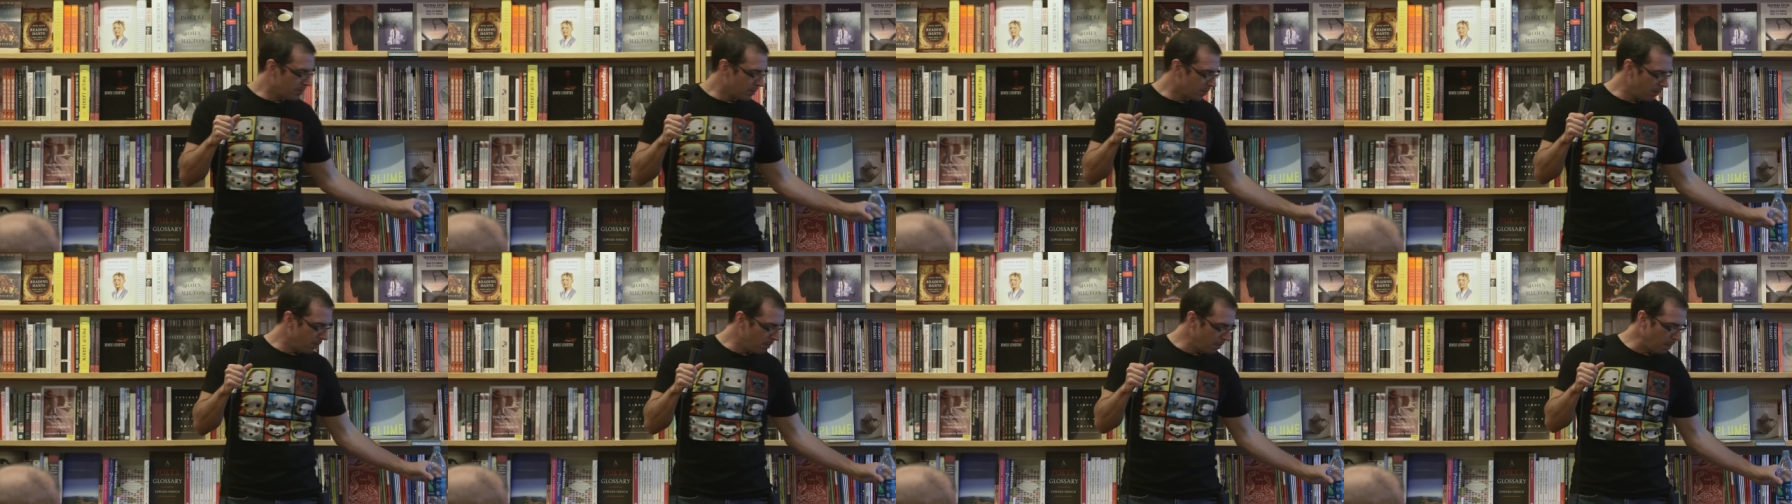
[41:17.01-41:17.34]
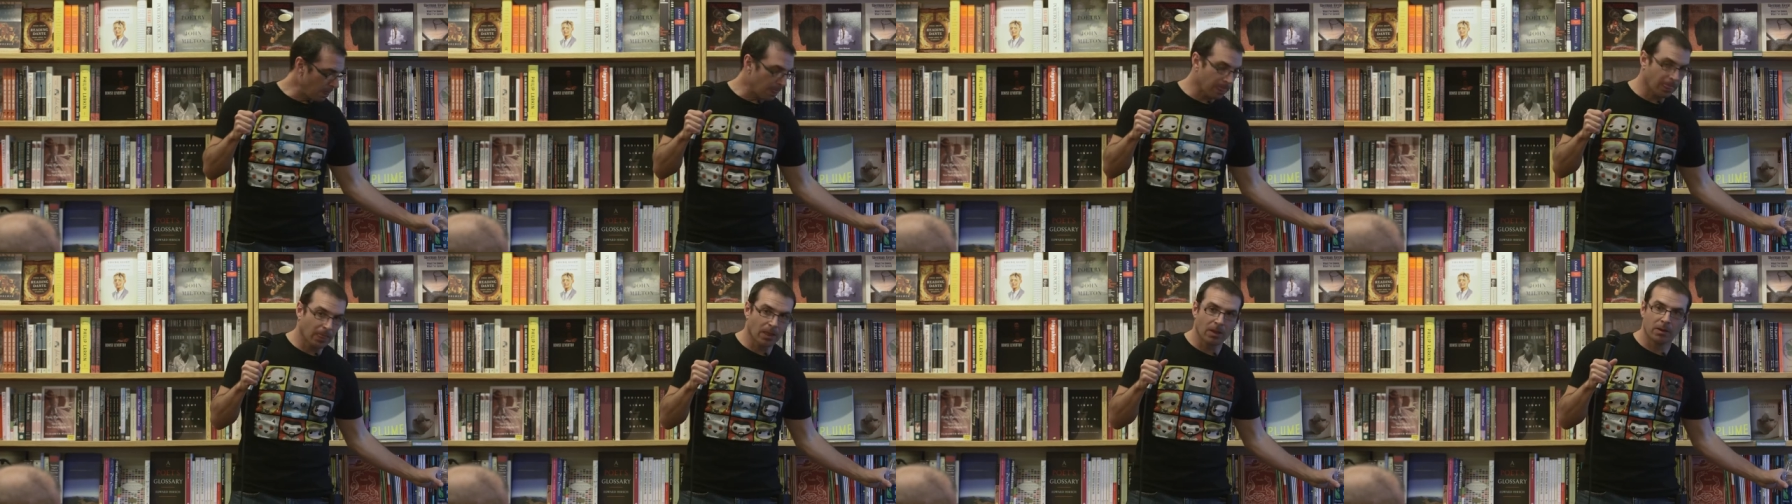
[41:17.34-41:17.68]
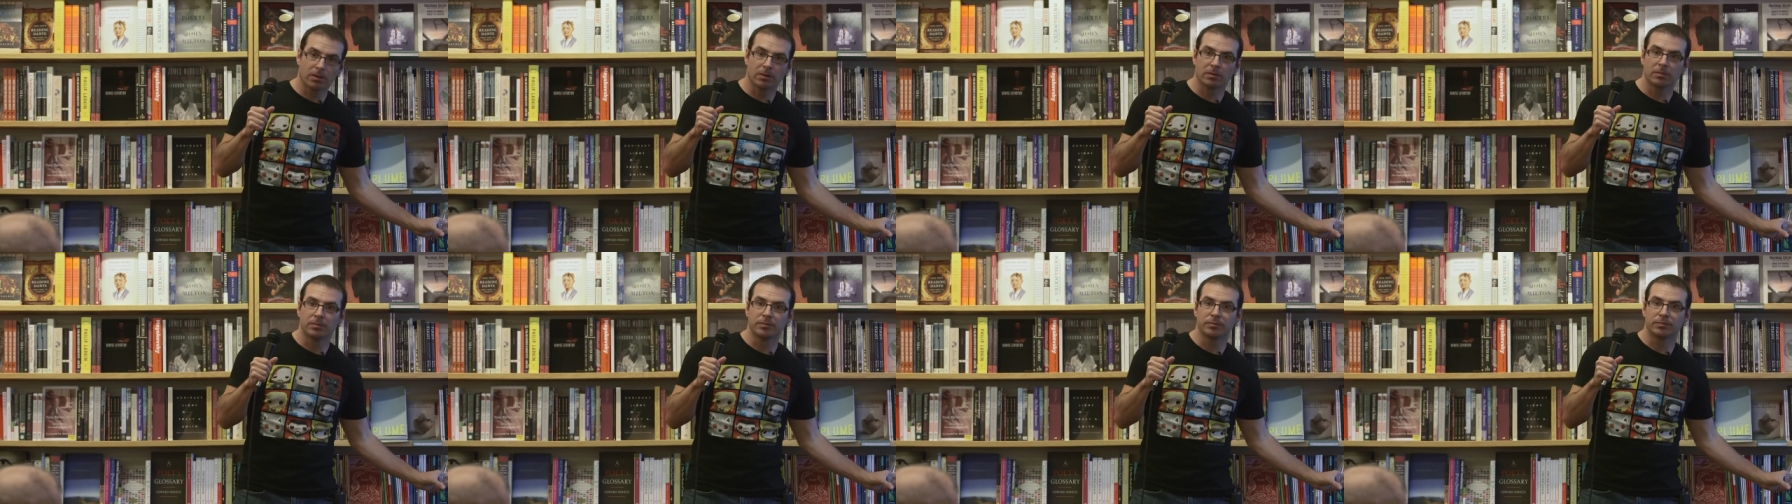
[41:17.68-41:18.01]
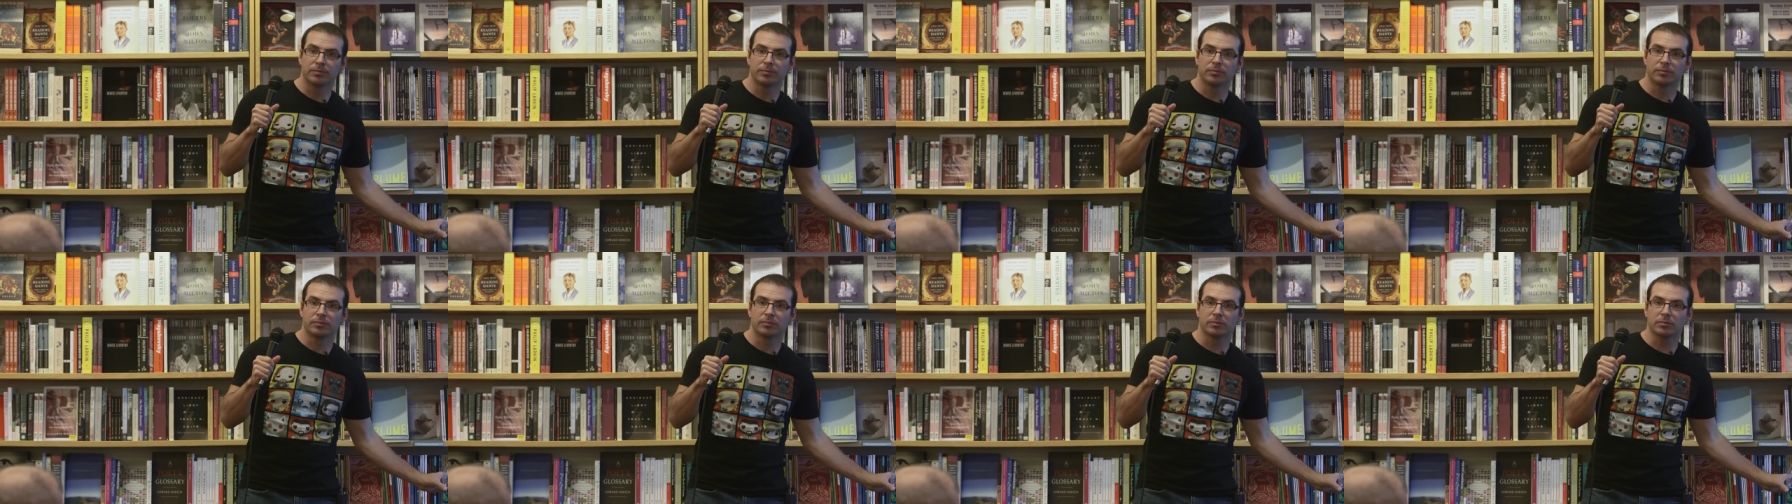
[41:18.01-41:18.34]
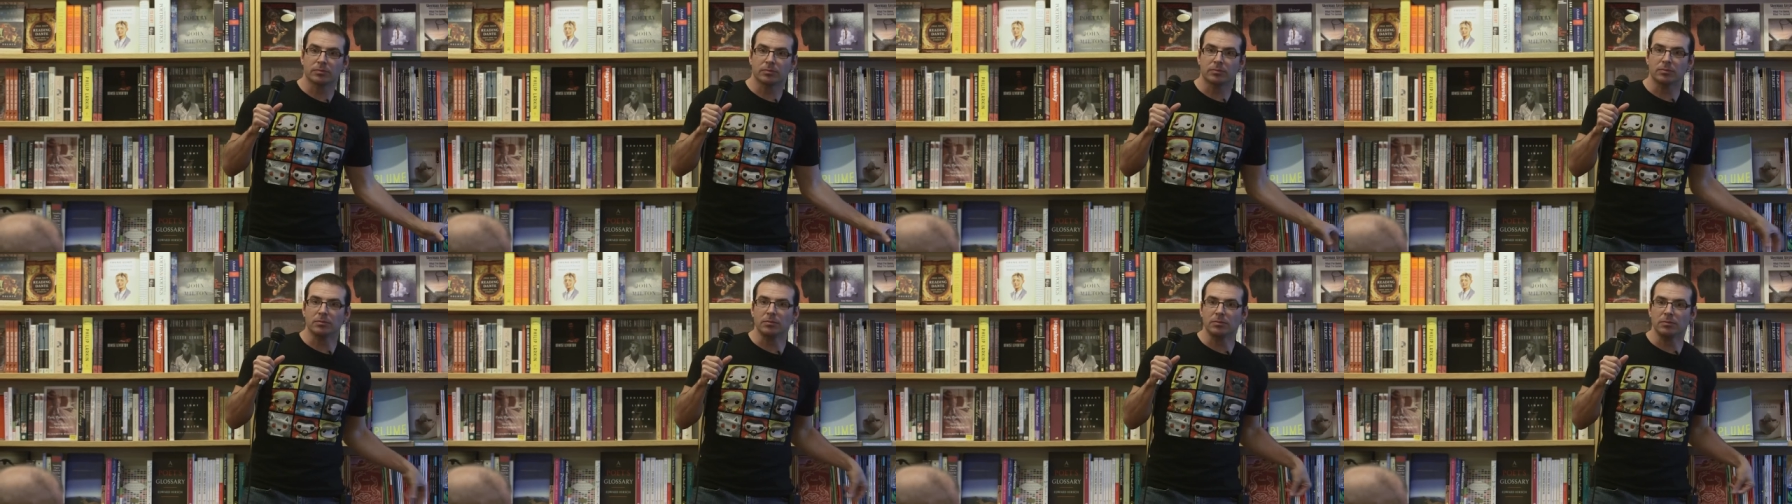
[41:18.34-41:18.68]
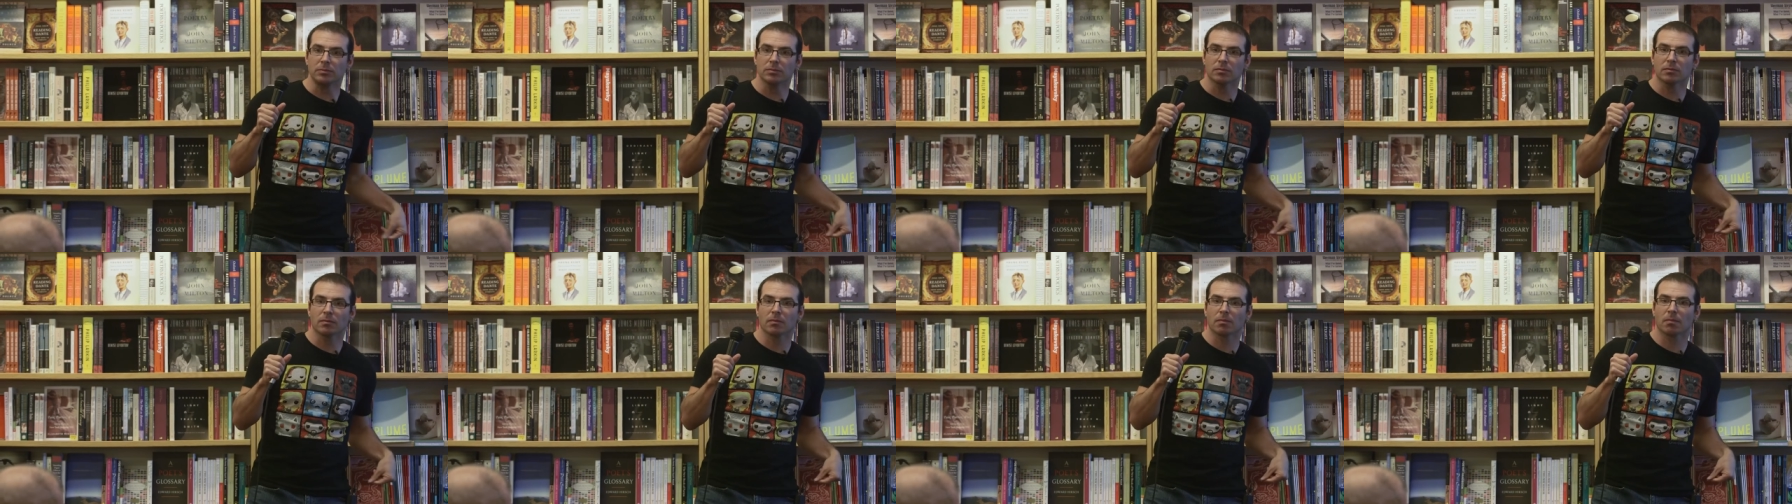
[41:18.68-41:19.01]
all the salts
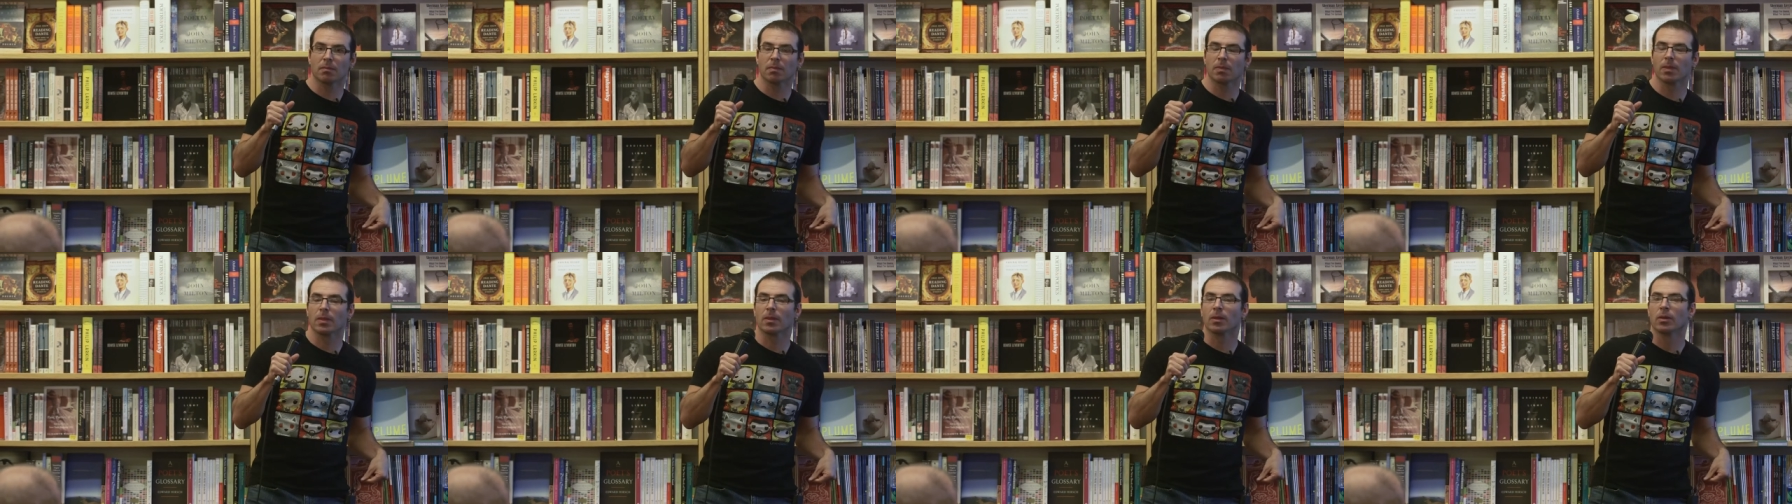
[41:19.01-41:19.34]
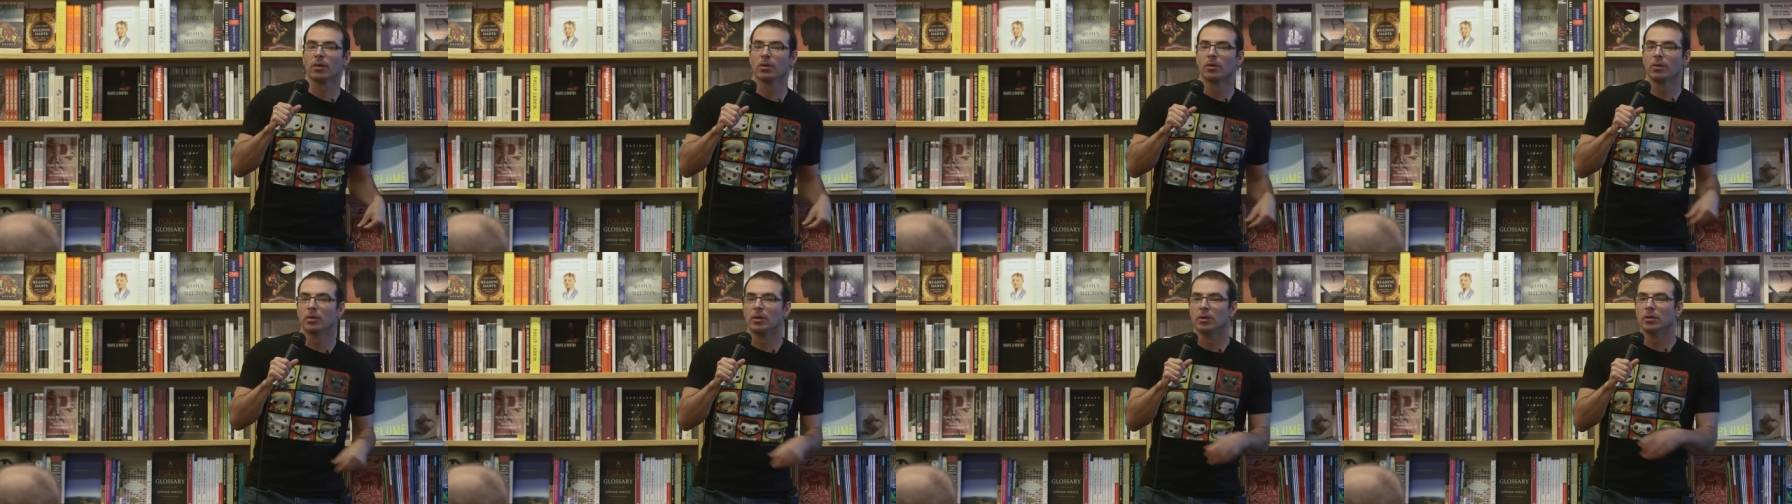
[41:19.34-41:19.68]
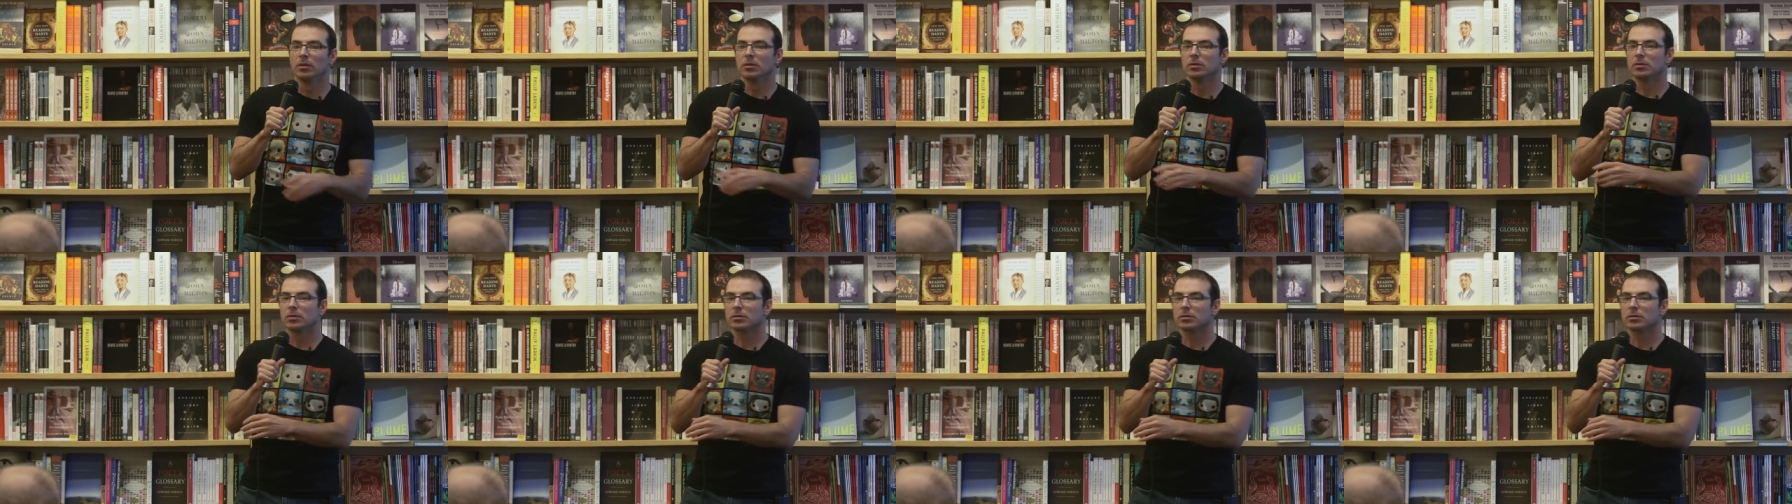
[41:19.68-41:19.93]
building up in